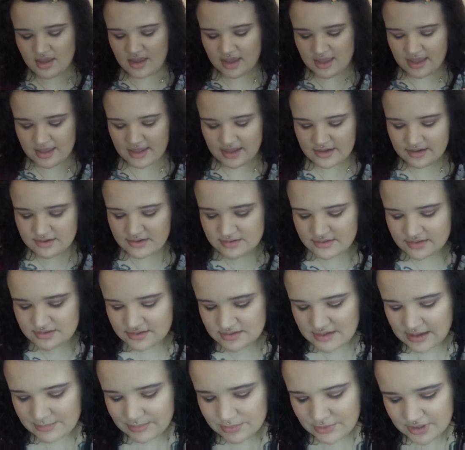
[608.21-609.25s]
And
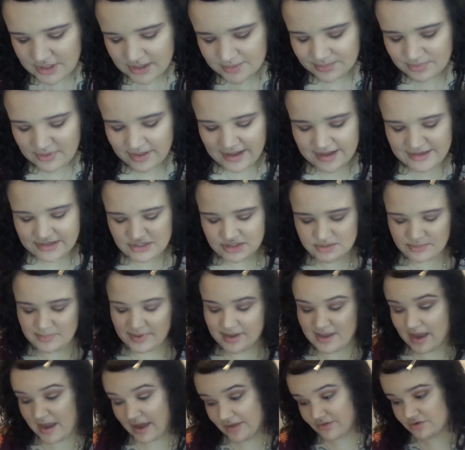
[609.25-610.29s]
I'm going to apply it to
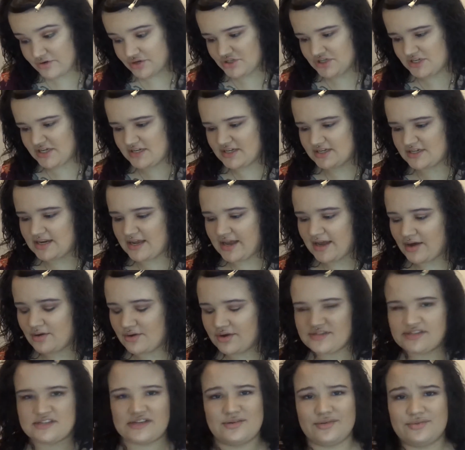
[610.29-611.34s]
my other cheek now,
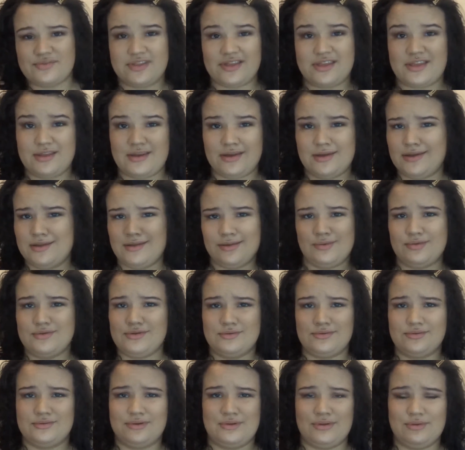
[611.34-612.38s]
because I don't think
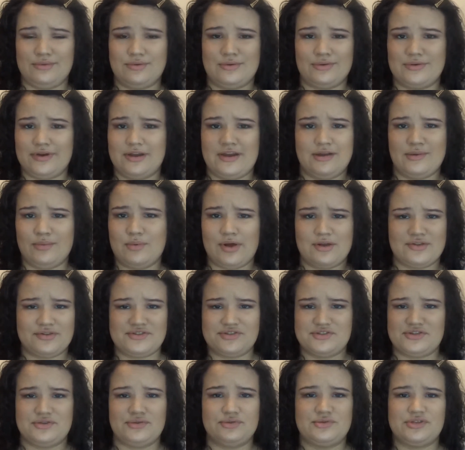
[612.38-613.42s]
you don't need to
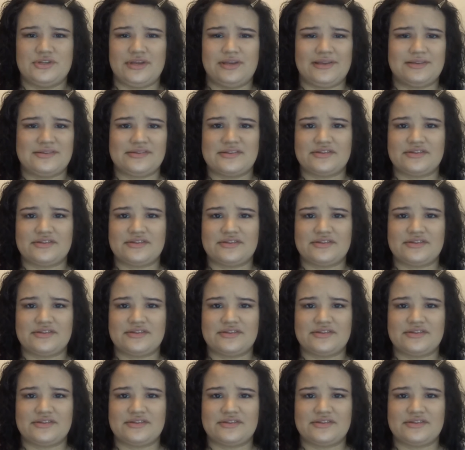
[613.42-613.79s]
watch two cheeks.